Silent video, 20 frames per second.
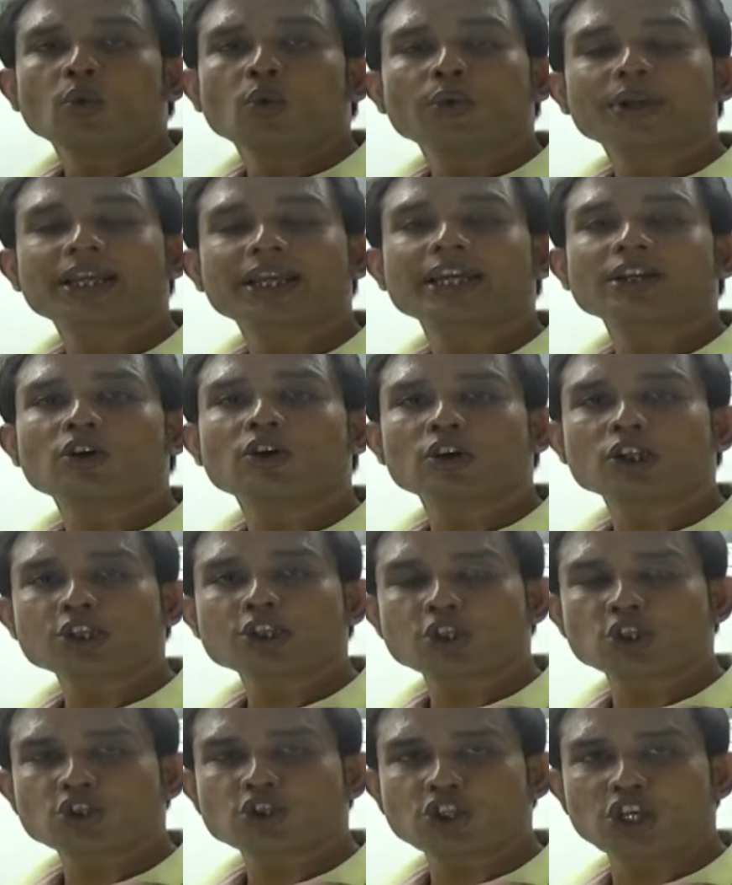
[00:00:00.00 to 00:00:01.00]
we can
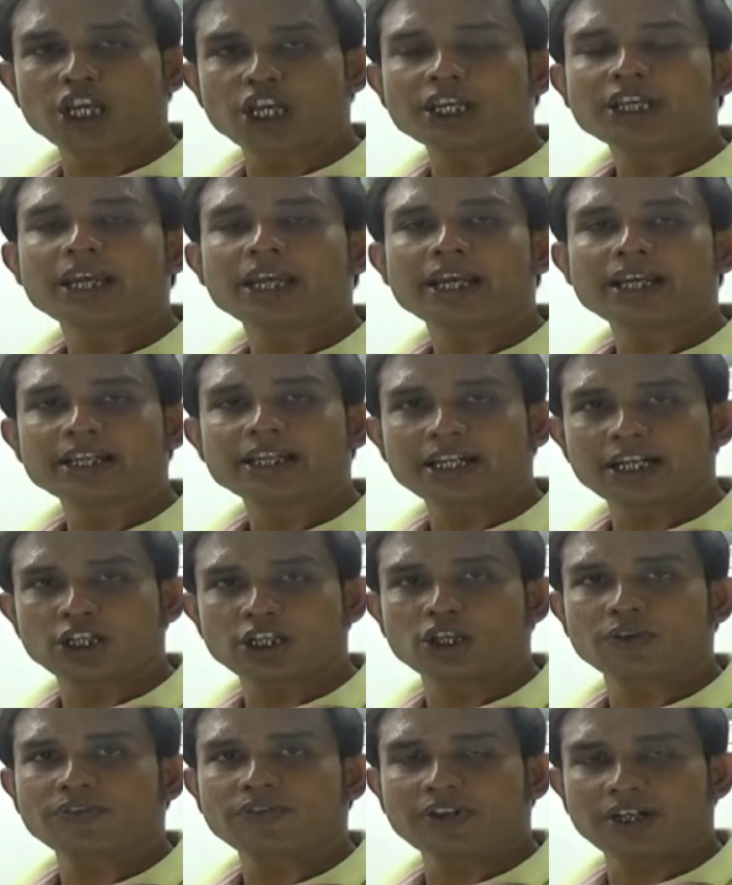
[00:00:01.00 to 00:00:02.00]
also check any
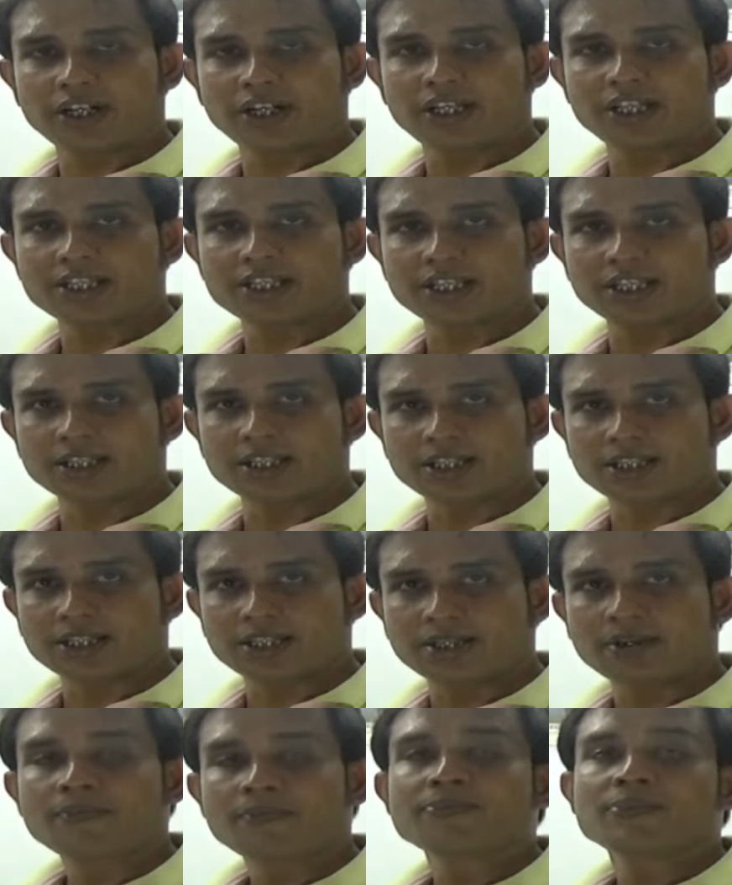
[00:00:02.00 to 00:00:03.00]
kind of
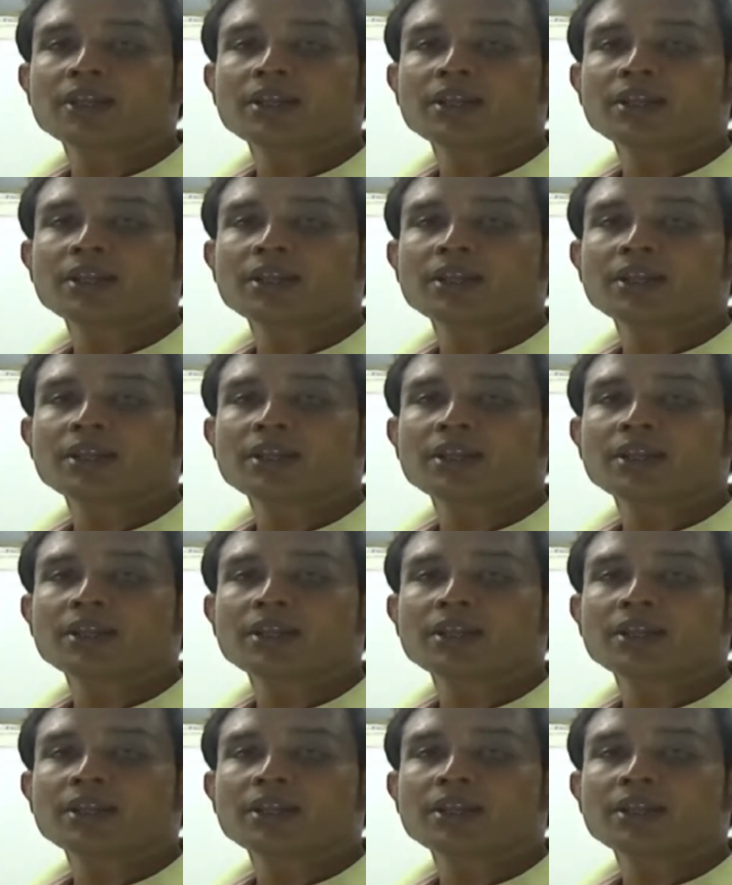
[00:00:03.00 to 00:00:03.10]
conditions.